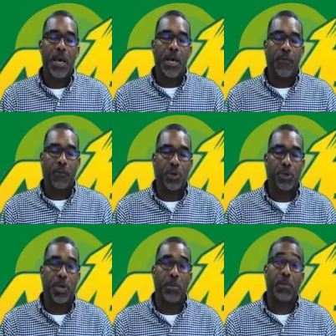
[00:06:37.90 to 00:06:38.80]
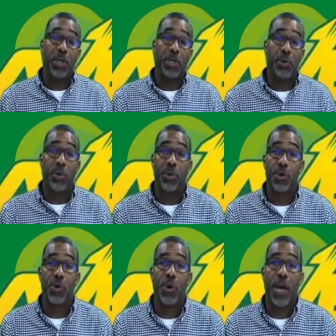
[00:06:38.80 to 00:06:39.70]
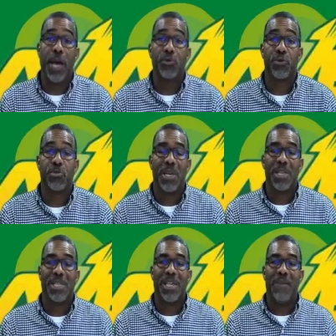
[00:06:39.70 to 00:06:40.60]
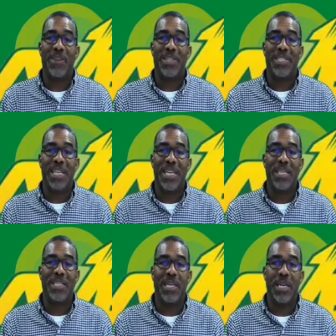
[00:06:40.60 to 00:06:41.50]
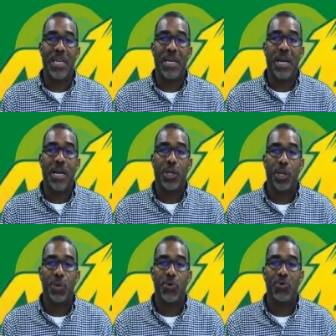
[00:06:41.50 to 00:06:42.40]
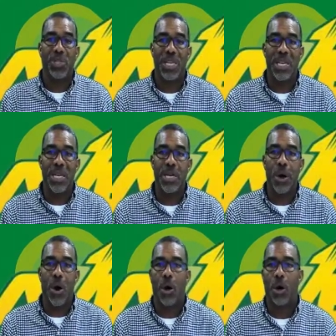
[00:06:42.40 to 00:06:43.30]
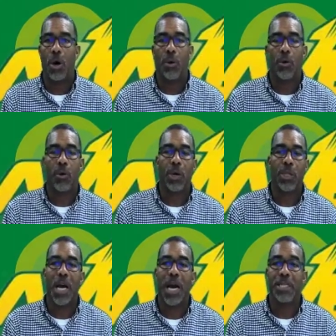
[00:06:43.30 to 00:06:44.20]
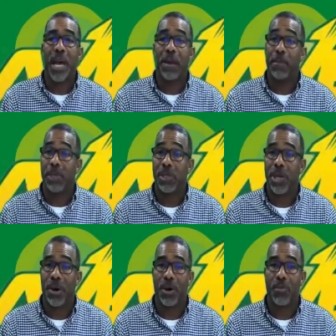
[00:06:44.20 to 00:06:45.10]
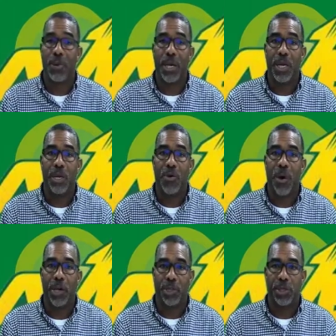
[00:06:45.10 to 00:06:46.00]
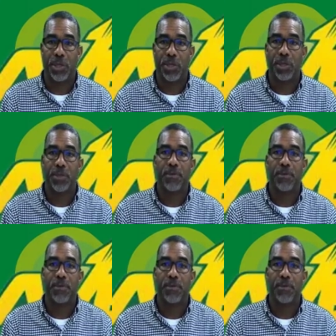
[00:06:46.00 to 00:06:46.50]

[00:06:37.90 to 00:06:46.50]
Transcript: If you're interested, please join the Google Classroom 7DTQZER or contact Mrs. Heron with any questions.